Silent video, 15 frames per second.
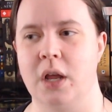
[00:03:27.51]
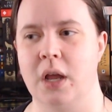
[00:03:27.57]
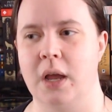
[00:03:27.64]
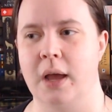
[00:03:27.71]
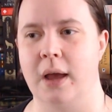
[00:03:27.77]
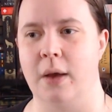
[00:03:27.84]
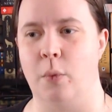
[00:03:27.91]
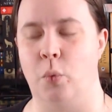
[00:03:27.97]

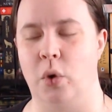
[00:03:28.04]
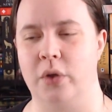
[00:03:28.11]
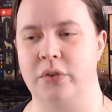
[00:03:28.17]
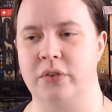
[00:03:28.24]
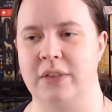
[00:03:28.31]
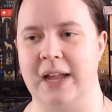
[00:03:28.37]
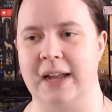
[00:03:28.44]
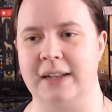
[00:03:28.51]
was
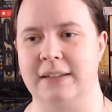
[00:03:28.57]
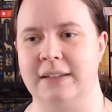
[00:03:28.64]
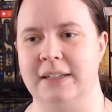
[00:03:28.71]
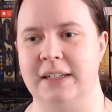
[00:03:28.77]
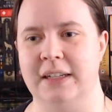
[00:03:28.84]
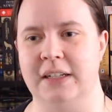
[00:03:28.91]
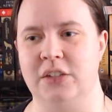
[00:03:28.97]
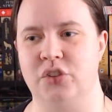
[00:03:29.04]
that
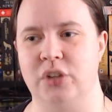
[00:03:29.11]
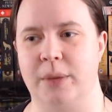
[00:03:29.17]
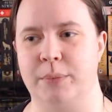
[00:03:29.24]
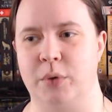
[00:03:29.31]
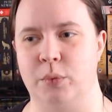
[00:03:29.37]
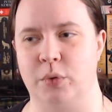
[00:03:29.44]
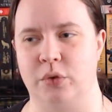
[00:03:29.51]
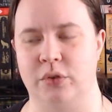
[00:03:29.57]
each chapter
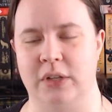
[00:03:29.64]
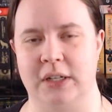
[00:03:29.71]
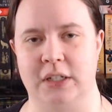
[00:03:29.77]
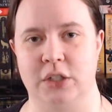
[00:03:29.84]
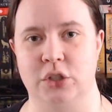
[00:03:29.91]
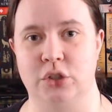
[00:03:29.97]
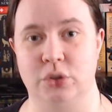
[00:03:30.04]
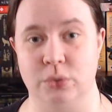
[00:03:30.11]
was like
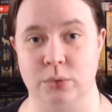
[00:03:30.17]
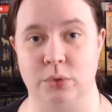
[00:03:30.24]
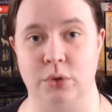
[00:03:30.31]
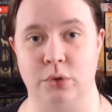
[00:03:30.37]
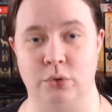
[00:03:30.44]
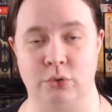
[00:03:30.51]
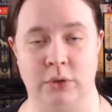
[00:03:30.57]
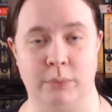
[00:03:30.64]
2 to
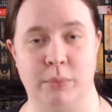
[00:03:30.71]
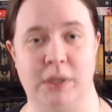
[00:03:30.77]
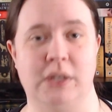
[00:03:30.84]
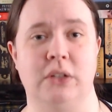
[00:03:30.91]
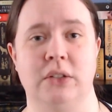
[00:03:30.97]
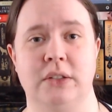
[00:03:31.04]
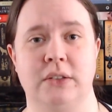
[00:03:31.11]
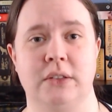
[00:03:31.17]
3
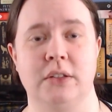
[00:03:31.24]
pages.